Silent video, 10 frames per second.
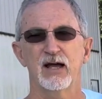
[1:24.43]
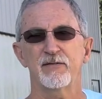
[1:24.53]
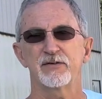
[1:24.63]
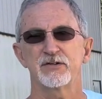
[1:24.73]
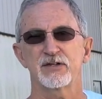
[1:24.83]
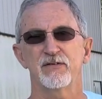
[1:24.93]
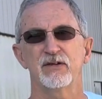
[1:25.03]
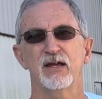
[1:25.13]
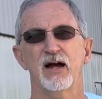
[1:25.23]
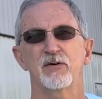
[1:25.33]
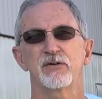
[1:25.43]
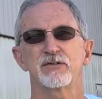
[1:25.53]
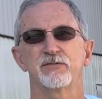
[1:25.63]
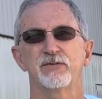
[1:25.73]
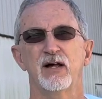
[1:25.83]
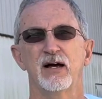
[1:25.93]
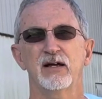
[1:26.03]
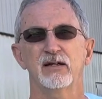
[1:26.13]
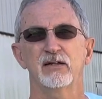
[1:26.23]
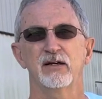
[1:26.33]
after 70 hours of
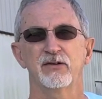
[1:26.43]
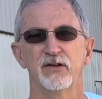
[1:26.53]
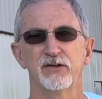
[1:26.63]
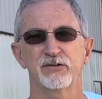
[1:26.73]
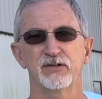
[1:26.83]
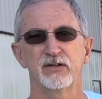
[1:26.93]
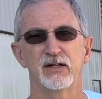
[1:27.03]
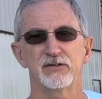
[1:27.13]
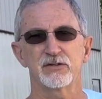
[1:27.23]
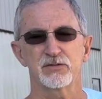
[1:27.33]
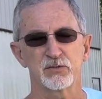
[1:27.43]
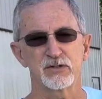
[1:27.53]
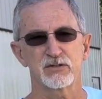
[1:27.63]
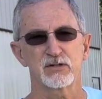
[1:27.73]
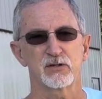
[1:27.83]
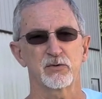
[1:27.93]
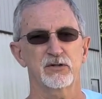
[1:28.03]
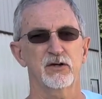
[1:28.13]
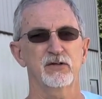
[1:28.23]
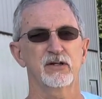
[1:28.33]
flying under those conditions, which were
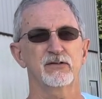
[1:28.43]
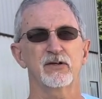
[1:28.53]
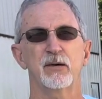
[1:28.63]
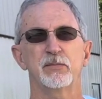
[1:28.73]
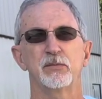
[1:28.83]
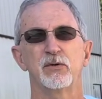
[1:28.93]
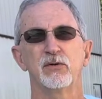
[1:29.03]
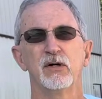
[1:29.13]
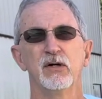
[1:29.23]
totally acceptable,